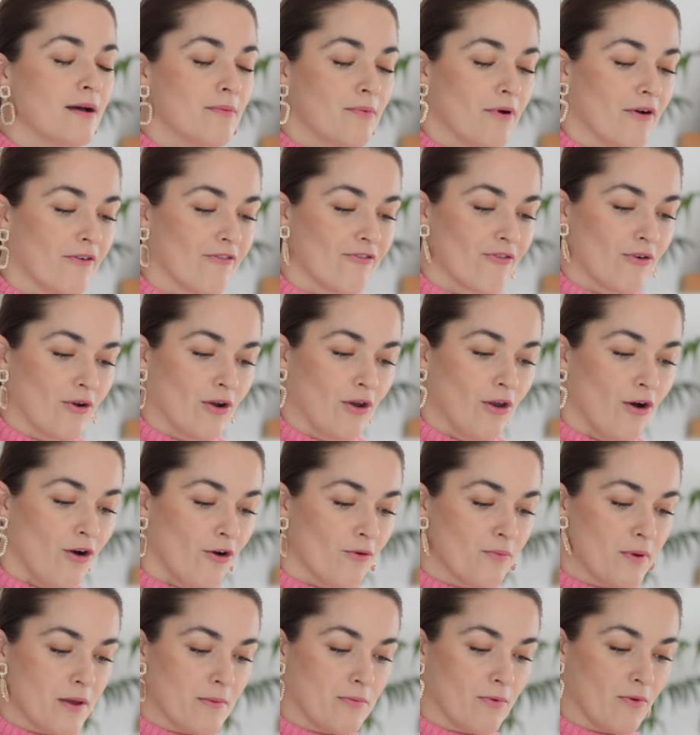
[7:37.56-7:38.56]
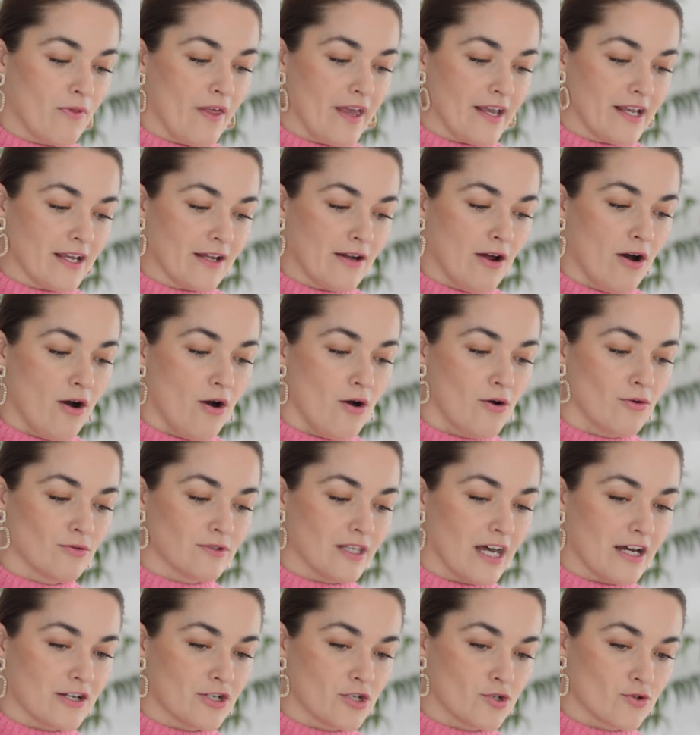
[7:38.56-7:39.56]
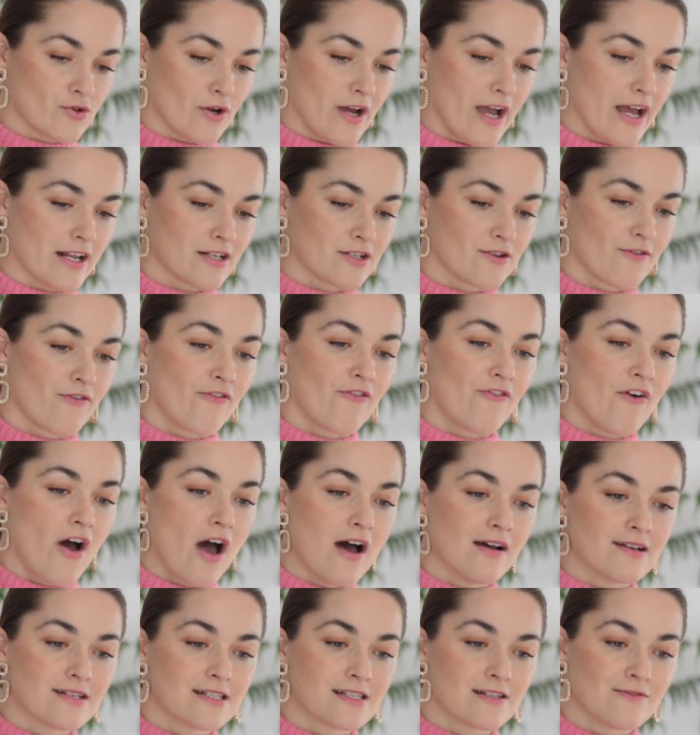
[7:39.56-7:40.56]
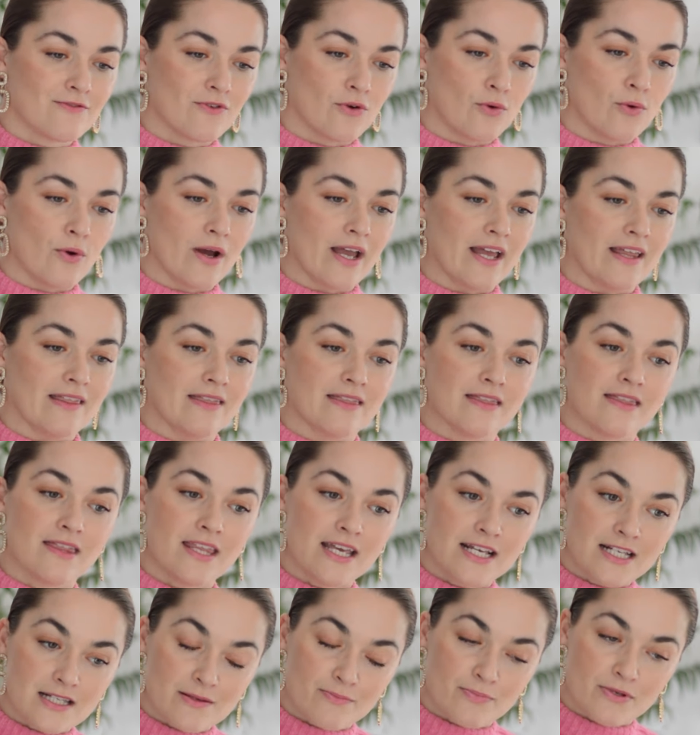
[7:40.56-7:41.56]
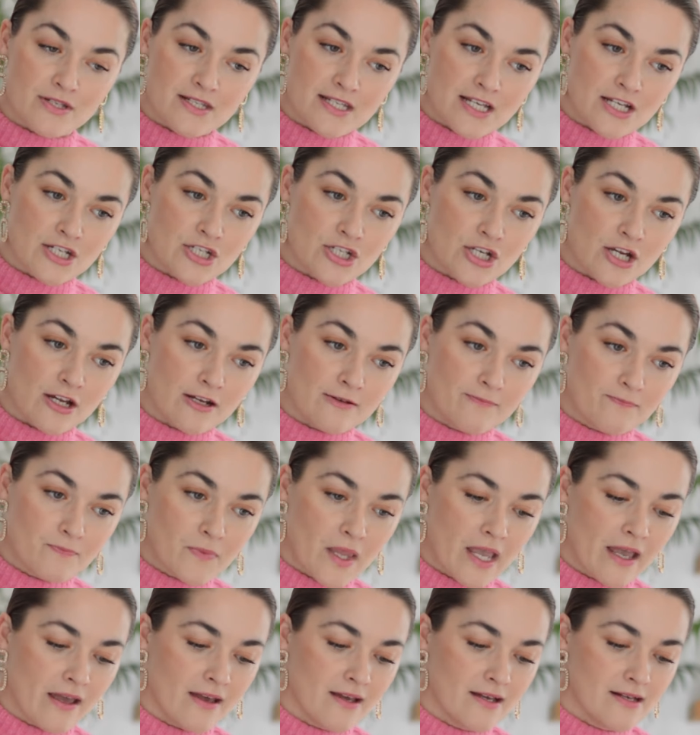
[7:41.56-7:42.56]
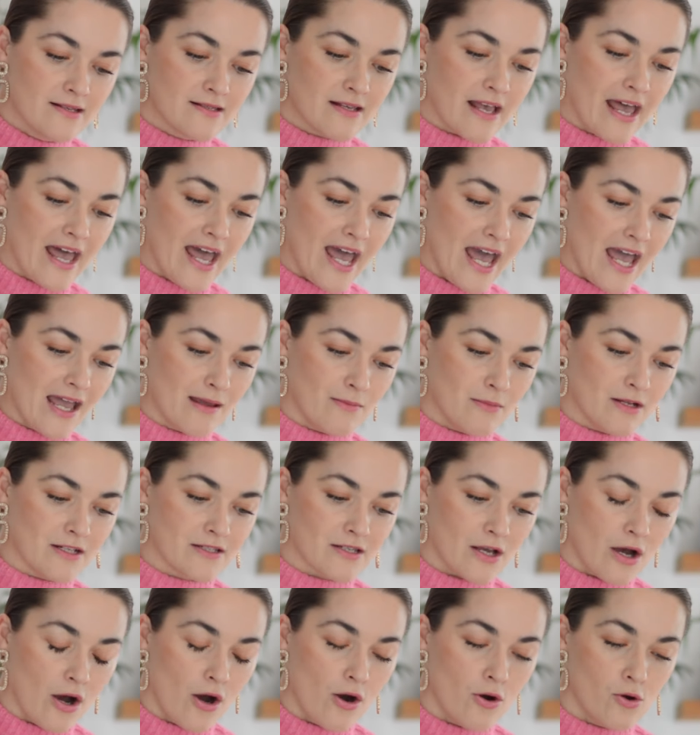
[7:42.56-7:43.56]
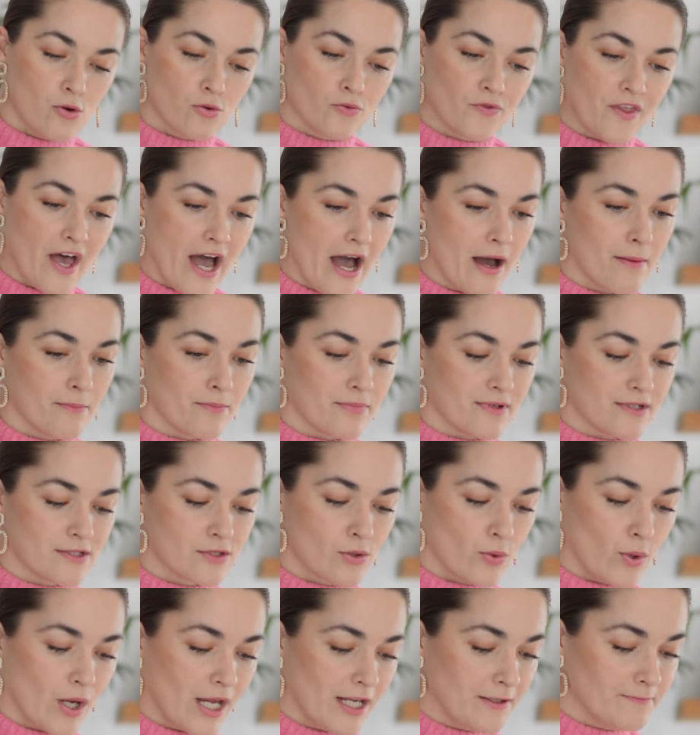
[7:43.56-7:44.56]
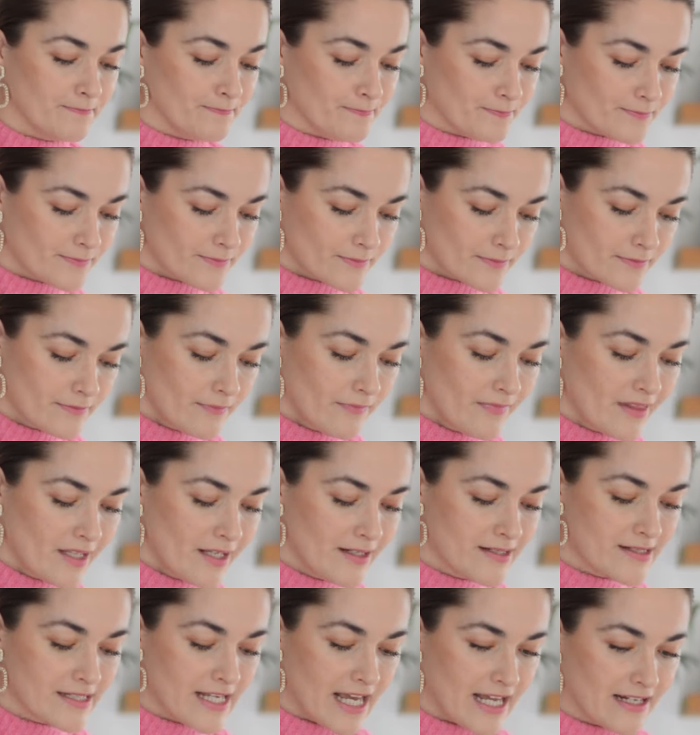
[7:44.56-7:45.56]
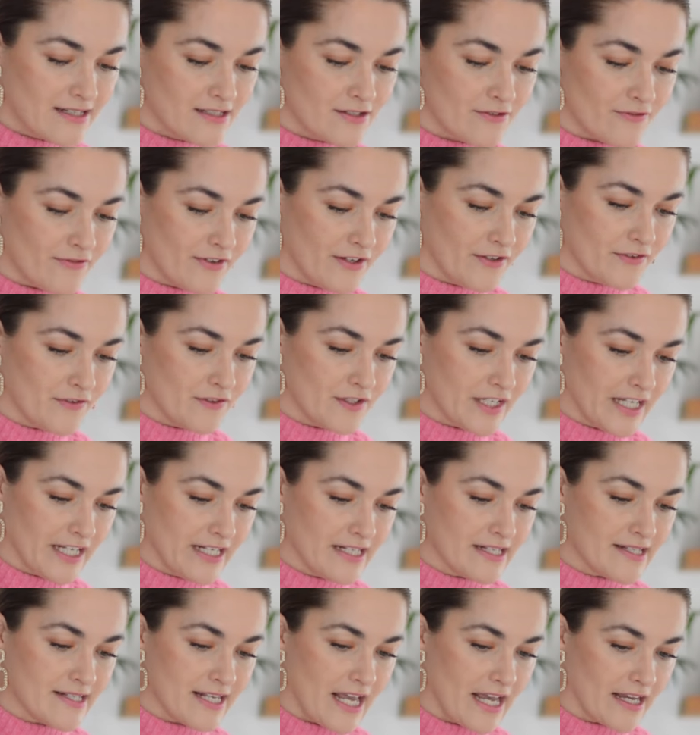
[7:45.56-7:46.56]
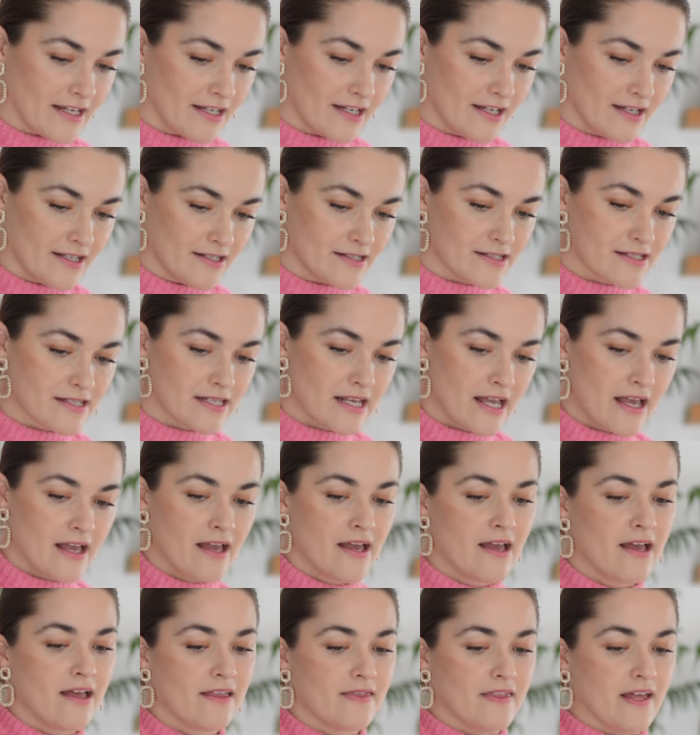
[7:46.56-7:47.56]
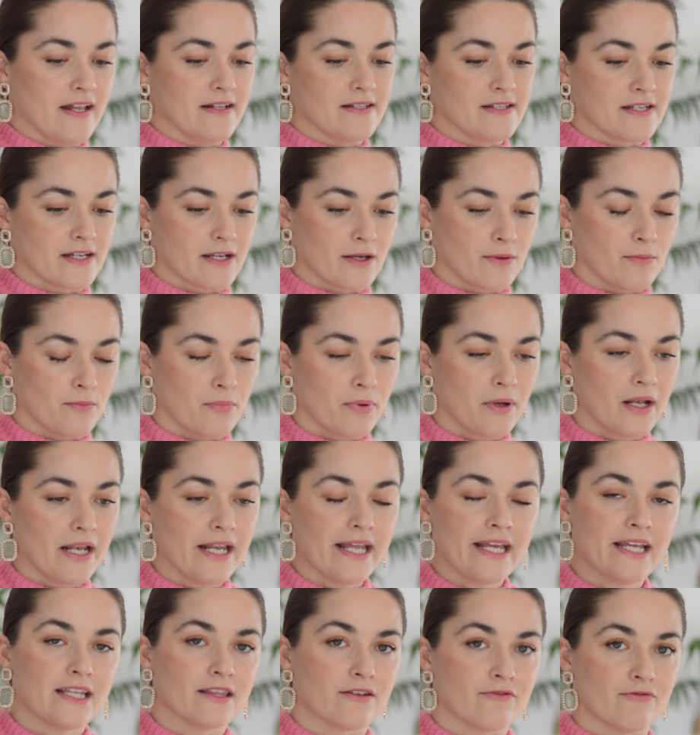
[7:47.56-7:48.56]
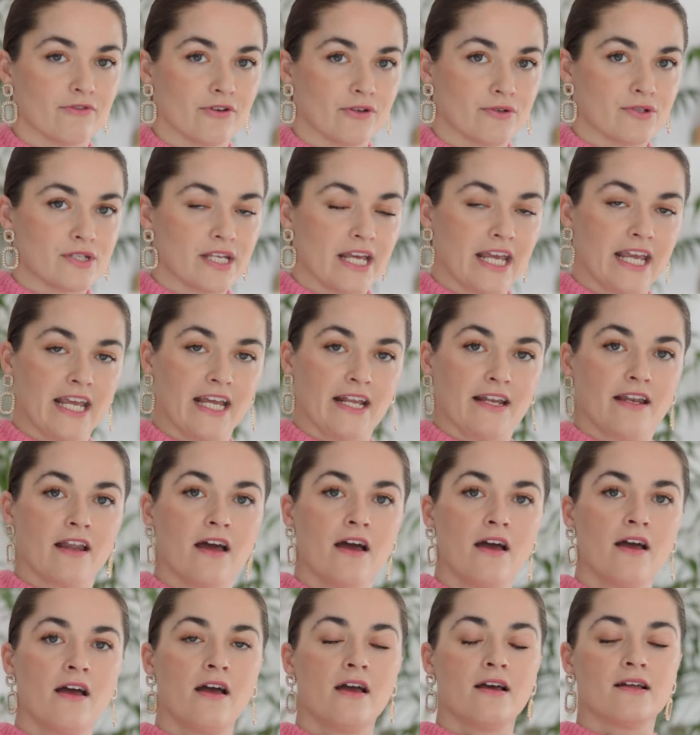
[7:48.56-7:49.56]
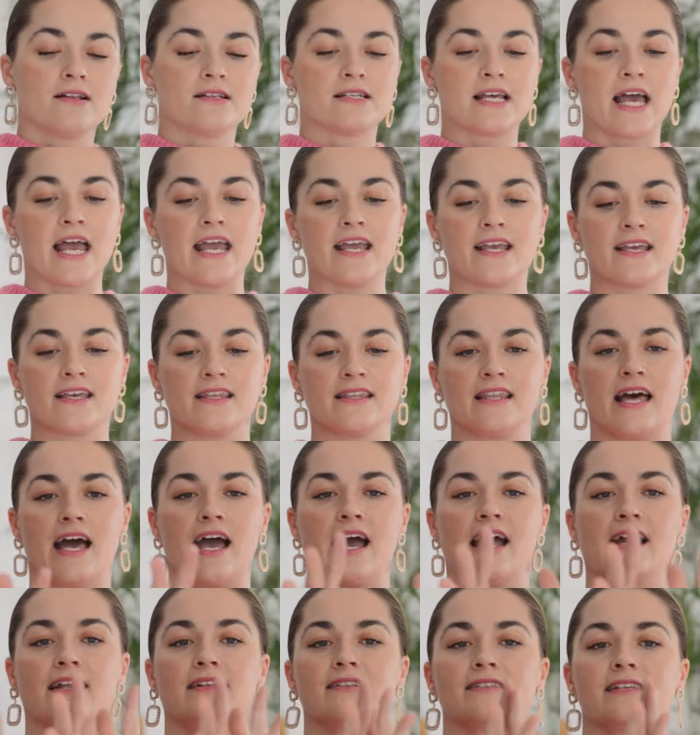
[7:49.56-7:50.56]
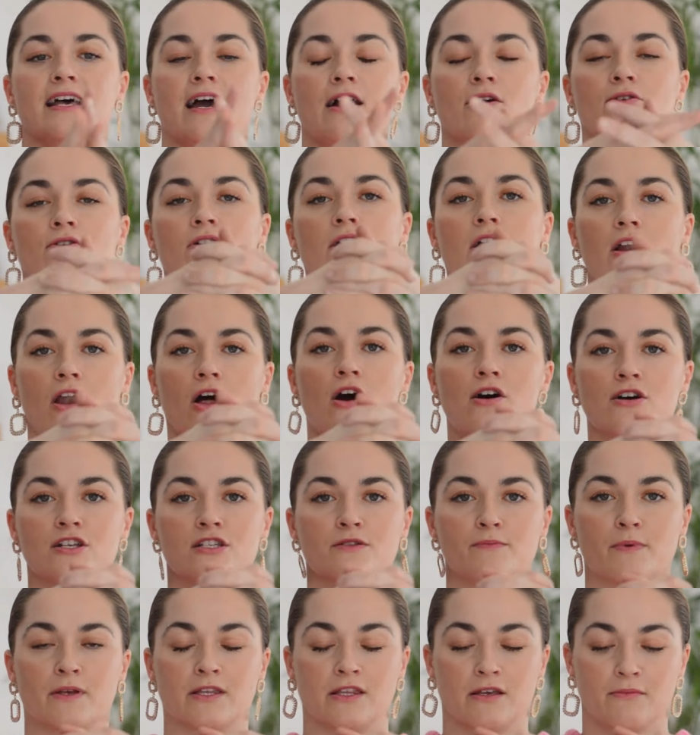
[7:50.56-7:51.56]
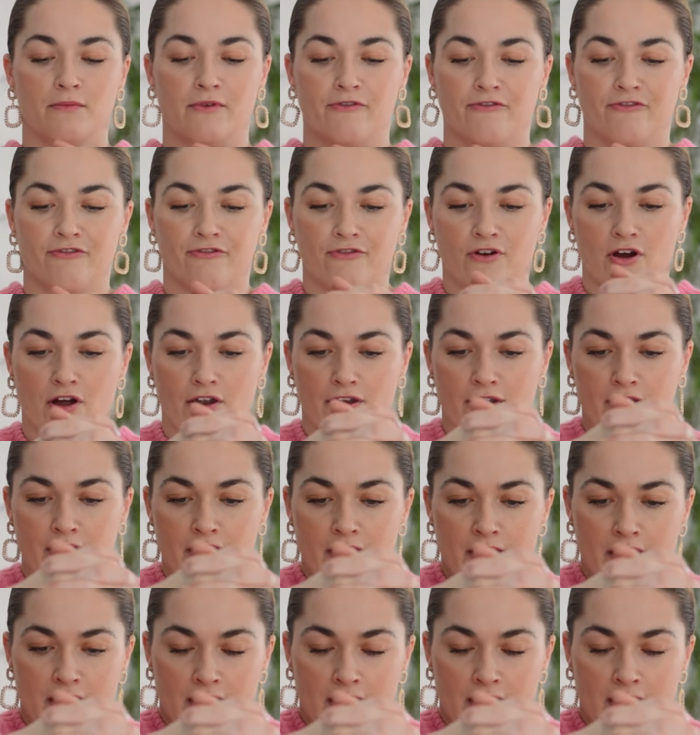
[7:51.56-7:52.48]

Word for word: But for a lot of people, they can hold that stretch, first of all, in this position. So aiming to hold that between 10 to 15 seconds. Then to complete the routine, taking the hands out, clasping them in front,